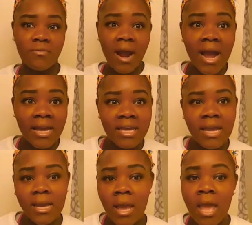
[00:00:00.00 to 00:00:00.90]

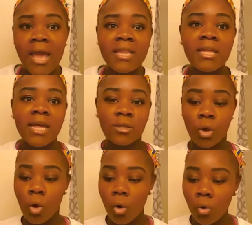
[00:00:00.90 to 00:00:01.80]
crying. And then like
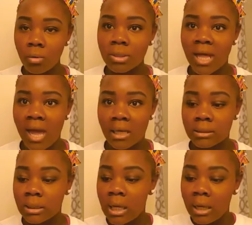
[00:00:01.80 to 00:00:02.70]
the whole
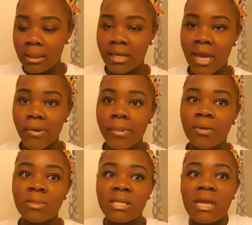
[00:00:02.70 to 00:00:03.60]
class, like
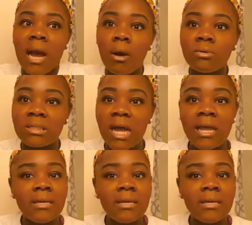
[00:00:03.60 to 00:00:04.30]
everybody was like outside.